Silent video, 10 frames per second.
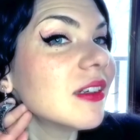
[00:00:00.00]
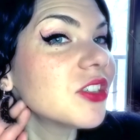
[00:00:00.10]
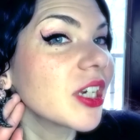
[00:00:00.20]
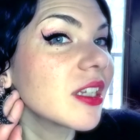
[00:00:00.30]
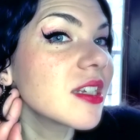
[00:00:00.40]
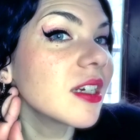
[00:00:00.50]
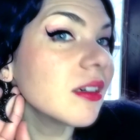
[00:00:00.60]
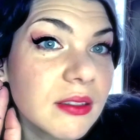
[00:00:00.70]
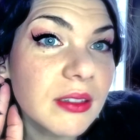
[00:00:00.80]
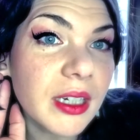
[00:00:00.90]
Check these out.
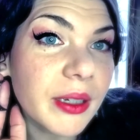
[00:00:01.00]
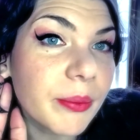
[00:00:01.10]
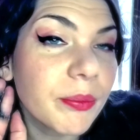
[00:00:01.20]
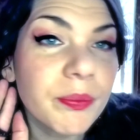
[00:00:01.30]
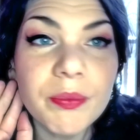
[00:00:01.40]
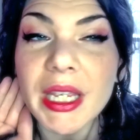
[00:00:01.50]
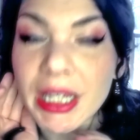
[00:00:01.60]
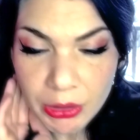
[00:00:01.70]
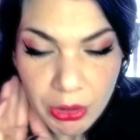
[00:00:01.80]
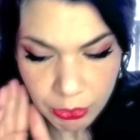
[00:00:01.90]
I'm
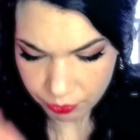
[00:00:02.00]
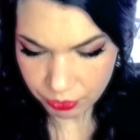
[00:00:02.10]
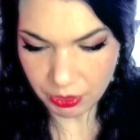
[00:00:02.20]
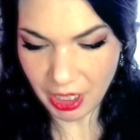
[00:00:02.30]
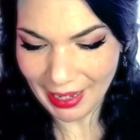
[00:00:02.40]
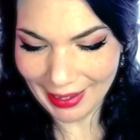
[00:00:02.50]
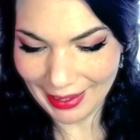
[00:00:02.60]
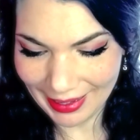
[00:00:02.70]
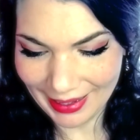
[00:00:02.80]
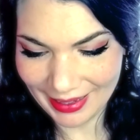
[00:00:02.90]
making,
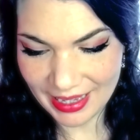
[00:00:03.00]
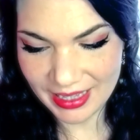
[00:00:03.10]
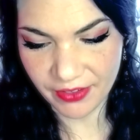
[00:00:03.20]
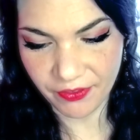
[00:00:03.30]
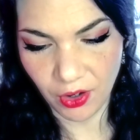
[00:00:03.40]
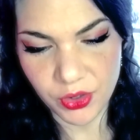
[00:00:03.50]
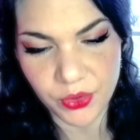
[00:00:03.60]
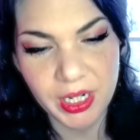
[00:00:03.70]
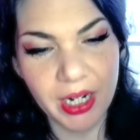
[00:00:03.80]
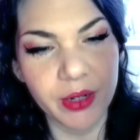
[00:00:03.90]
as it falls
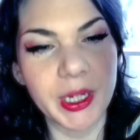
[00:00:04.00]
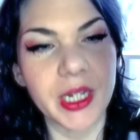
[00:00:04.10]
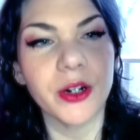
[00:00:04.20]
right out of my ear.